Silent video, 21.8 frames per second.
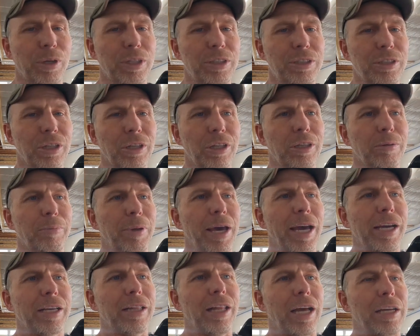the windshield and the
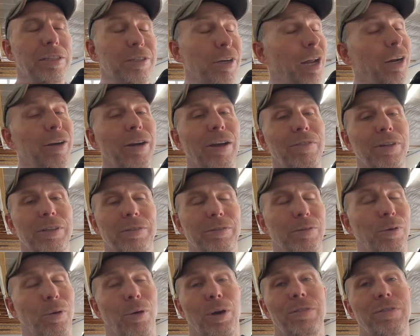back glass. I don't have
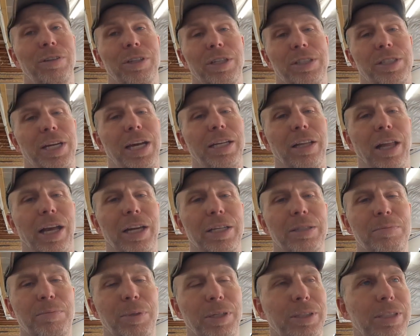it, or even the side
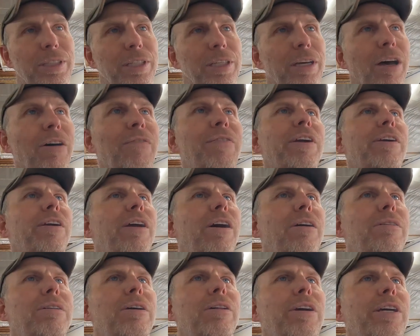glass, but I'll figure it
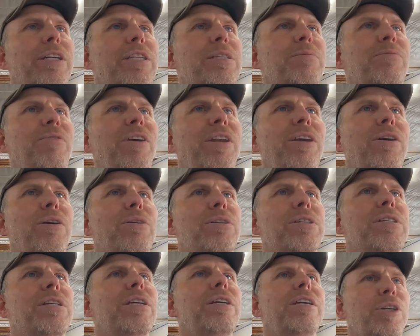out. I'll look at some
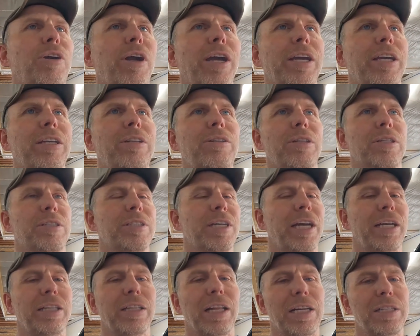videos. I'm sure I can do the
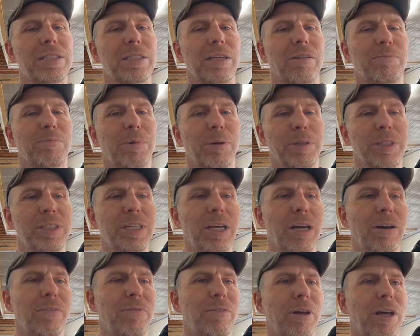side glass stuff by
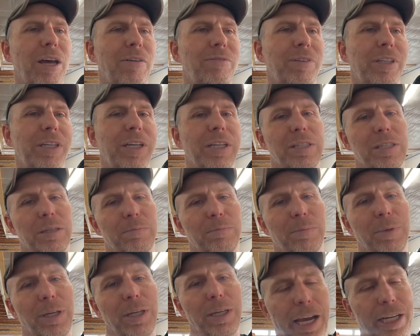myself. I'll have to get
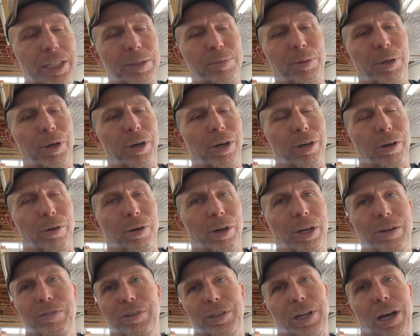some expert
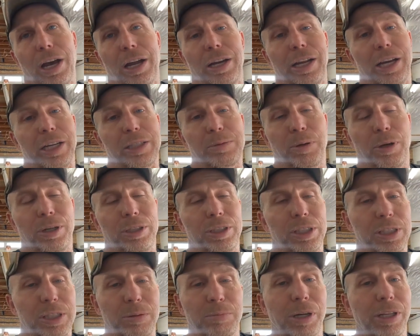or even
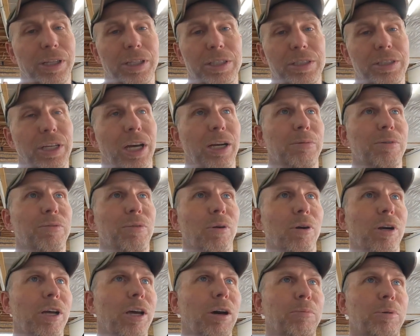non-expert, just somebody that's done it
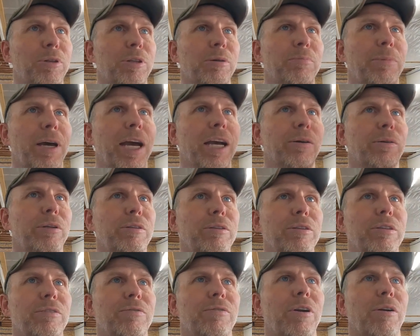before to help put the back
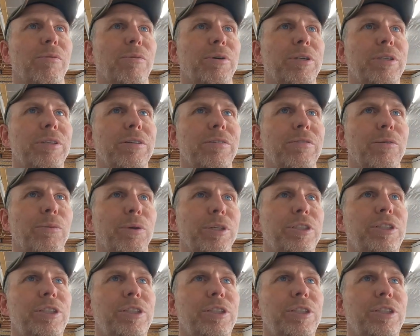window on the front the